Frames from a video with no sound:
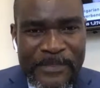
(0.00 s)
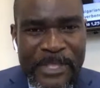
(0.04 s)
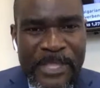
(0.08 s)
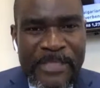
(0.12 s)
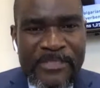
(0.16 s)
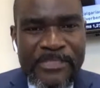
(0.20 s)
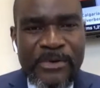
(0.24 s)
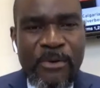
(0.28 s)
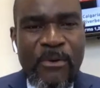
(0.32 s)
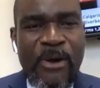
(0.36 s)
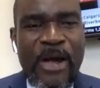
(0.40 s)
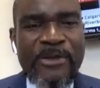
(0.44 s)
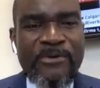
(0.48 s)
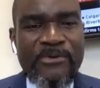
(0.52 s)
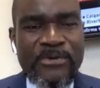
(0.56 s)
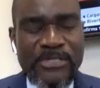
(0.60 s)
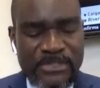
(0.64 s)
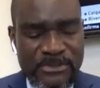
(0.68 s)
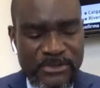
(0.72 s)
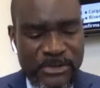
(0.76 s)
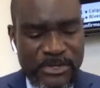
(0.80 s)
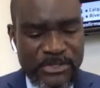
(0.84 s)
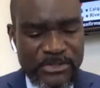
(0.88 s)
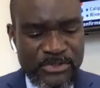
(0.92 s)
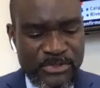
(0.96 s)
The one who is
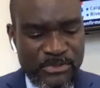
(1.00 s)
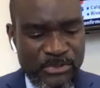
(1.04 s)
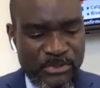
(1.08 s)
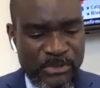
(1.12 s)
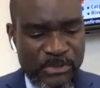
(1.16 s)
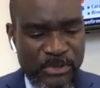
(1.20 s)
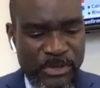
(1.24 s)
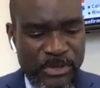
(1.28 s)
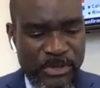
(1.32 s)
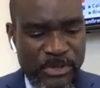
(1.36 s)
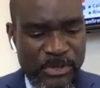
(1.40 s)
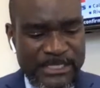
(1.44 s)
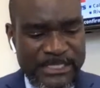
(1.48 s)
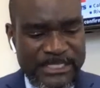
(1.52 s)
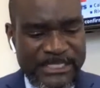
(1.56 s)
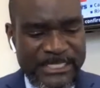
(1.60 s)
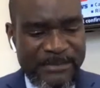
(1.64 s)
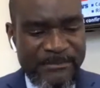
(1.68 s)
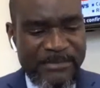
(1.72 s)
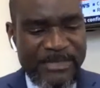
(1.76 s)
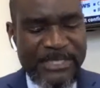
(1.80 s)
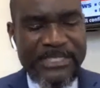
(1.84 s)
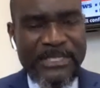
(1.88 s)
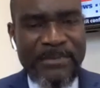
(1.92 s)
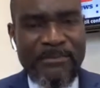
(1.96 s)
going to
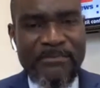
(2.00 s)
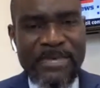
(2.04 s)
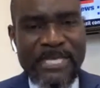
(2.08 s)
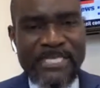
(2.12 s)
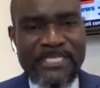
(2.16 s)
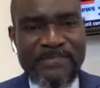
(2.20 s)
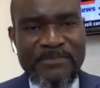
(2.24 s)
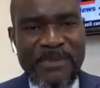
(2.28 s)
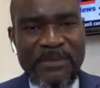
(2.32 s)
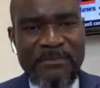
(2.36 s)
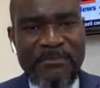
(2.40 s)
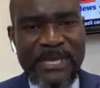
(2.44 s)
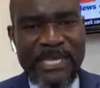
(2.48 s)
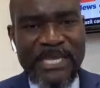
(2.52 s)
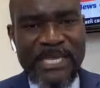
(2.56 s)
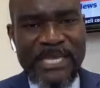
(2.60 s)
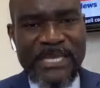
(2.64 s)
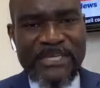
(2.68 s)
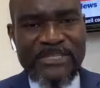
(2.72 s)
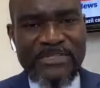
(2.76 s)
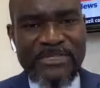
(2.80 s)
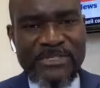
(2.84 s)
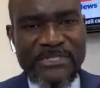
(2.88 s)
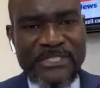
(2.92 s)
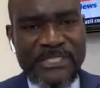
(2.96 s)
determine the mixed member
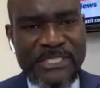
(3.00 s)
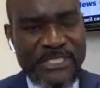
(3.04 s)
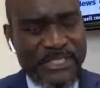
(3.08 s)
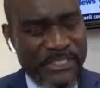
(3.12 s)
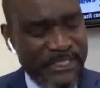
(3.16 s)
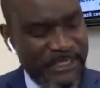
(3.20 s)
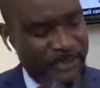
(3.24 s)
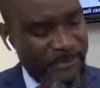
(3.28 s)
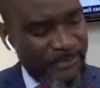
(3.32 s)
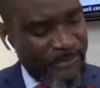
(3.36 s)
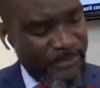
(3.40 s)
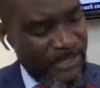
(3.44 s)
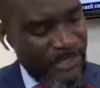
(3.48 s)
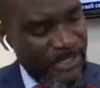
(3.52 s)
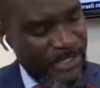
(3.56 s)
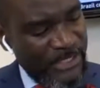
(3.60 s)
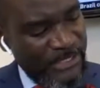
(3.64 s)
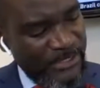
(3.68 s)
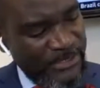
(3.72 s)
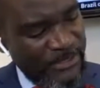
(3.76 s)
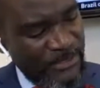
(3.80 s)
electoral system is